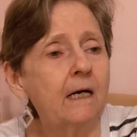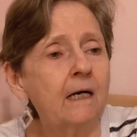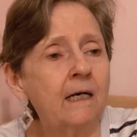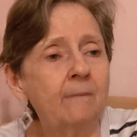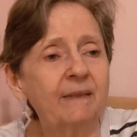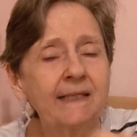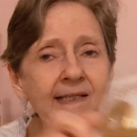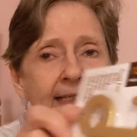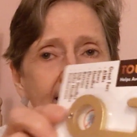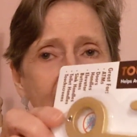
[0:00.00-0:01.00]
Uh, but
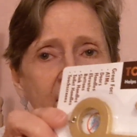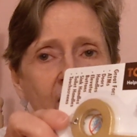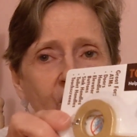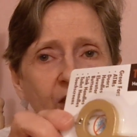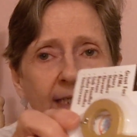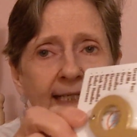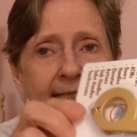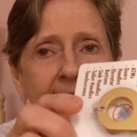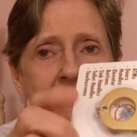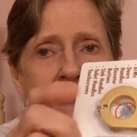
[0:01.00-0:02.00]
this is the
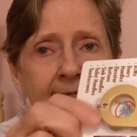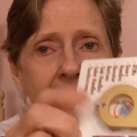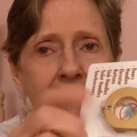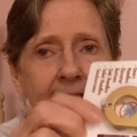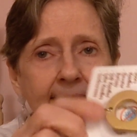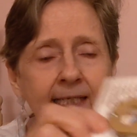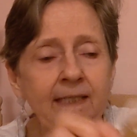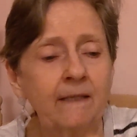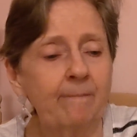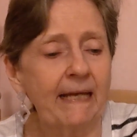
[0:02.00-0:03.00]
touchless key, and it's
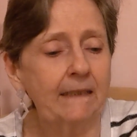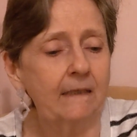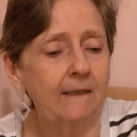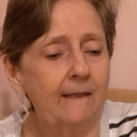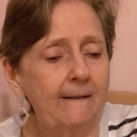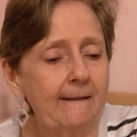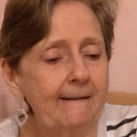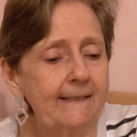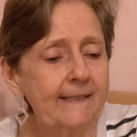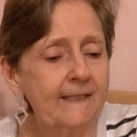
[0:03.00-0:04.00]
in the metal.
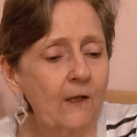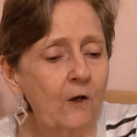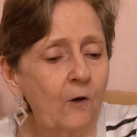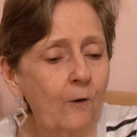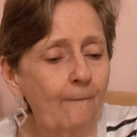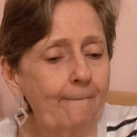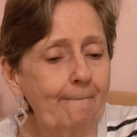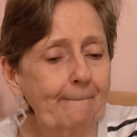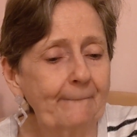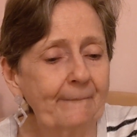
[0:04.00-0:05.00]
So,
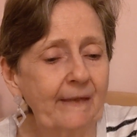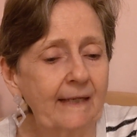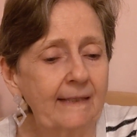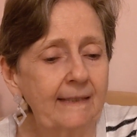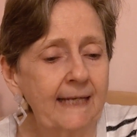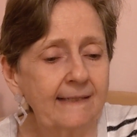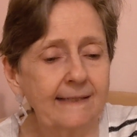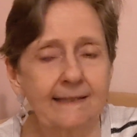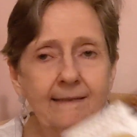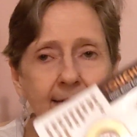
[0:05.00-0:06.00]

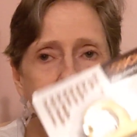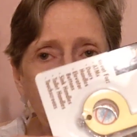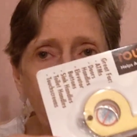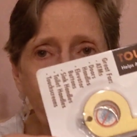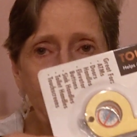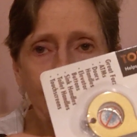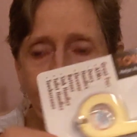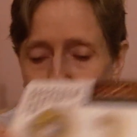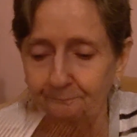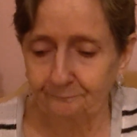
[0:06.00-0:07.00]
yes, I got that.
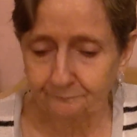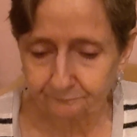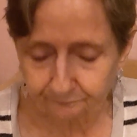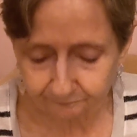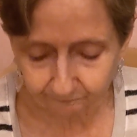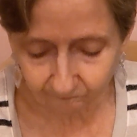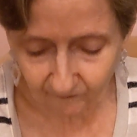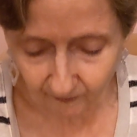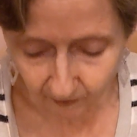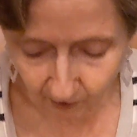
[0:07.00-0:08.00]

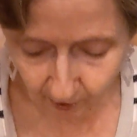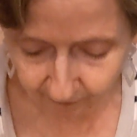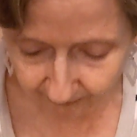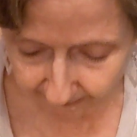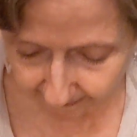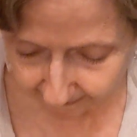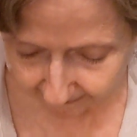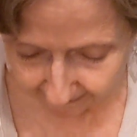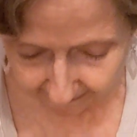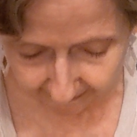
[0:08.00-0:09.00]
All right,
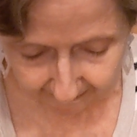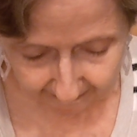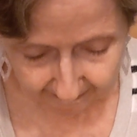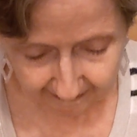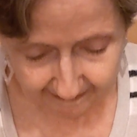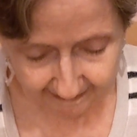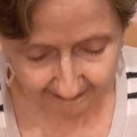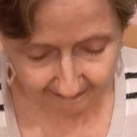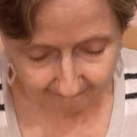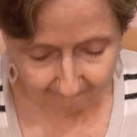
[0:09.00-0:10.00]
let's see.